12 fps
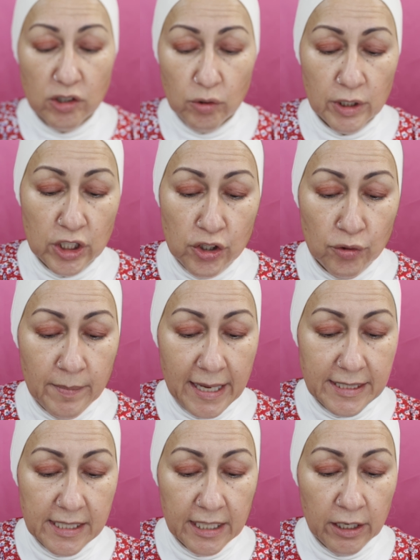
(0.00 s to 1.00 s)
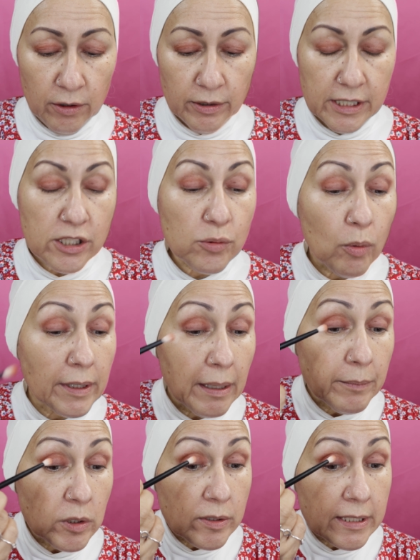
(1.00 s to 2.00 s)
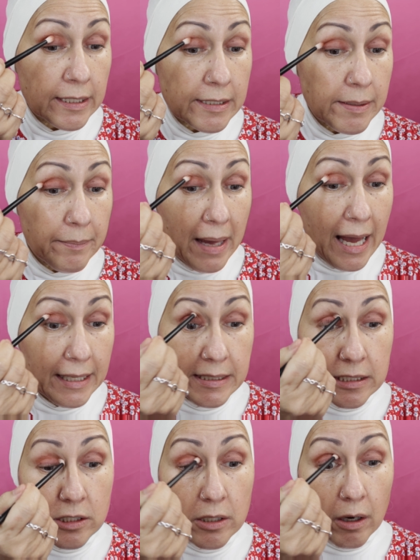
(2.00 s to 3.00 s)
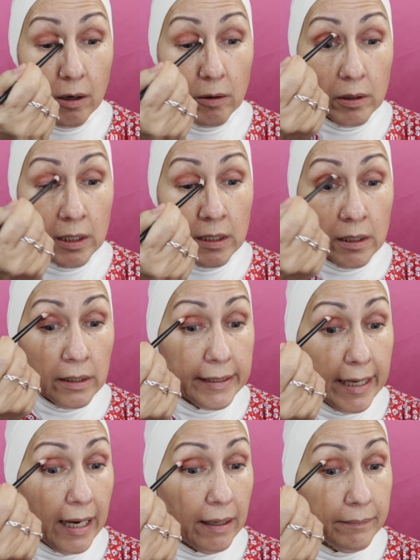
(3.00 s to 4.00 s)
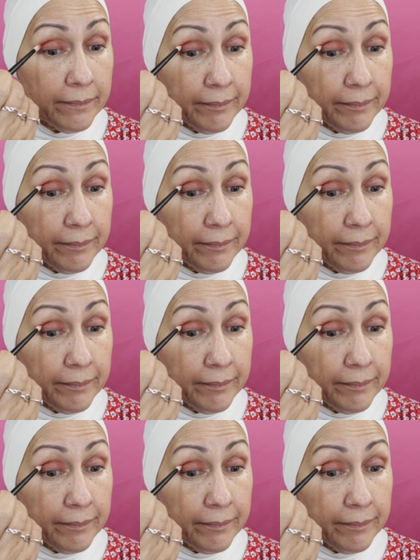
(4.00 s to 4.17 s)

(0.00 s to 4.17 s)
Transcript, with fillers: there's only two mats in here, and this one I'm using is a matte. So, yeah,